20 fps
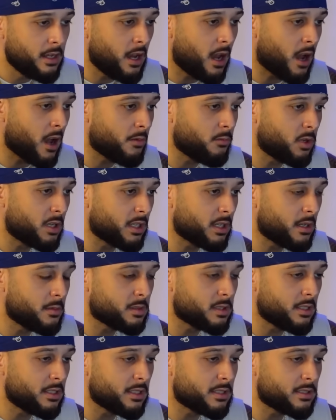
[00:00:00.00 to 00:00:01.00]
when it
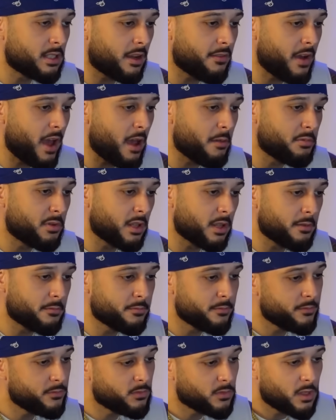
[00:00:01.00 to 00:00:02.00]
comes to this stuff happening,
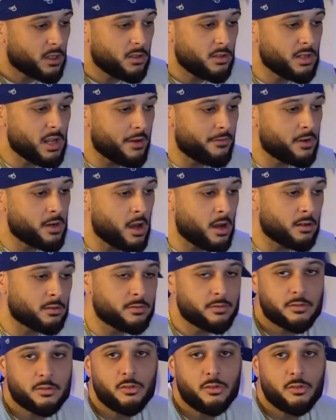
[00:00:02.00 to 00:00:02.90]
you never know.